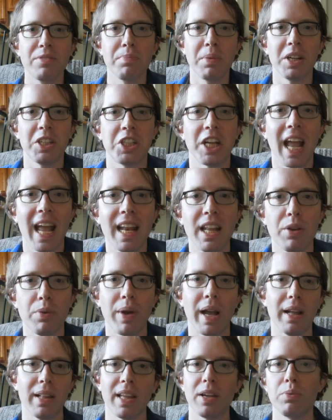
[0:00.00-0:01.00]
as much
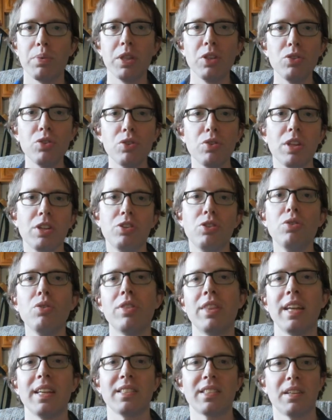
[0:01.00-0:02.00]
anyway. Like when you do the two
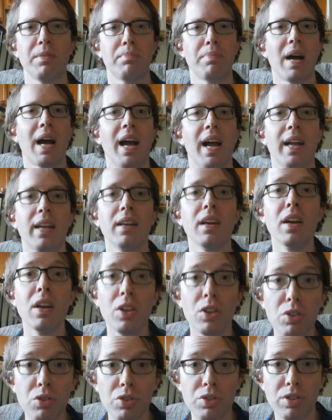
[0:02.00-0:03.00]
things combined,
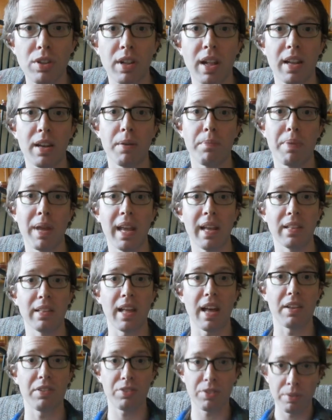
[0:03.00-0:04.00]
you still end up paying
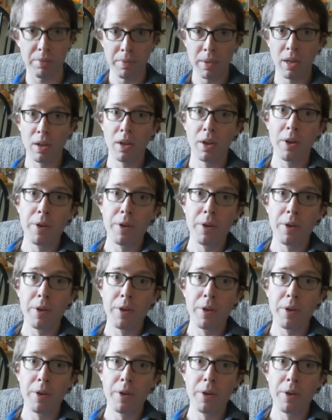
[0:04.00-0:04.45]
less.